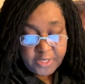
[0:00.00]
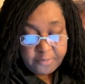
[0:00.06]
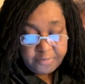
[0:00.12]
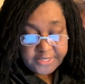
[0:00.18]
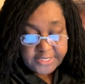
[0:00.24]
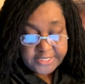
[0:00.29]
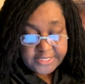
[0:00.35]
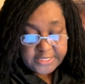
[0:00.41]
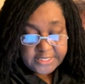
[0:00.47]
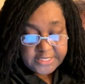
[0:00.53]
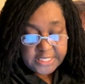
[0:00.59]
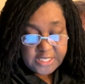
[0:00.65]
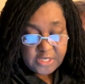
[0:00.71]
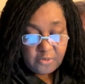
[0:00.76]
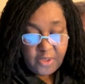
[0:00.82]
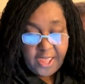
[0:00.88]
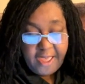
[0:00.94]
But let's
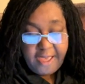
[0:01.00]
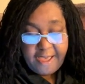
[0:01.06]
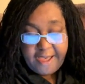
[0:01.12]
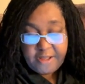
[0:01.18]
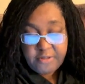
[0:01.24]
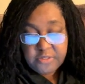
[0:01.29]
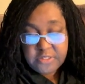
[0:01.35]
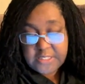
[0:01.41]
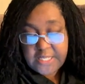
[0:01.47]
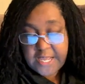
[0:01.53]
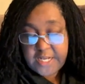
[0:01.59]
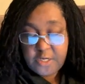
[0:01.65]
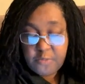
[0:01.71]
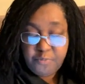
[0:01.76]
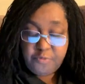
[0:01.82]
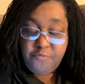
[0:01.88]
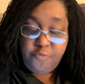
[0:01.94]
continue.
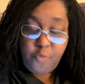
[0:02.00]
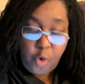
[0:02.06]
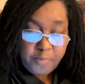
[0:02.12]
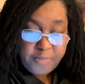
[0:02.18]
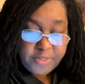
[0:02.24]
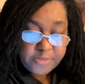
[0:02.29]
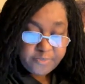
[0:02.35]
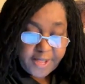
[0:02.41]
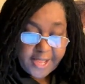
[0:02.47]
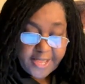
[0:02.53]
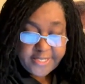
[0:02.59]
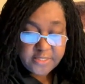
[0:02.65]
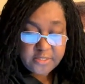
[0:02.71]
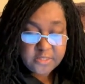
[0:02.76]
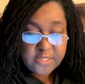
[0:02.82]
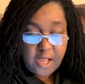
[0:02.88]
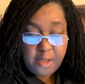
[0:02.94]
Outstanding performance by an
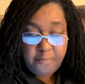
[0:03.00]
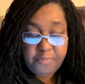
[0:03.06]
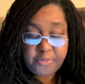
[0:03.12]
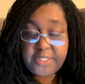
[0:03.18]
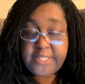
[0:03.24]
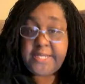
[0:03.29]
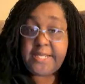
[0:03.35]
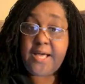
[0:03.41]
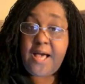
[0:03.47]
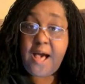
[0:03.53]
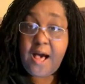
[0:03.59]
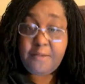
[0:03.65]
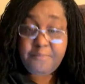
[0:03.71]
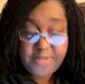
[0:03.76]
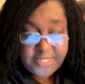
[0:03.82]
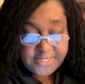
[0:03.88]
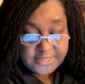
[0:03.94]
ensemble in a
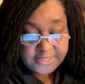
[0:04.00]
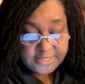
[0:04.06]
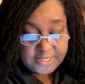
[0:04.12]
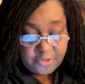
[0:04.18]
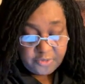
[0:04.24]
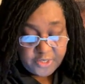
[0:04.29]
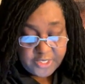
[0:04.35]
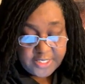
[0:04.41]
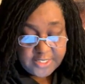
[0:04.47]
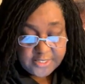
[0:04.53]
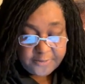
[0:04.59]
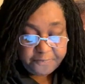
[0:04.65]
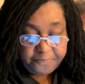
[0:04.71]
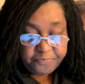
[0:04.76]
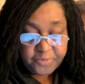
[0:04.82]
comedy series.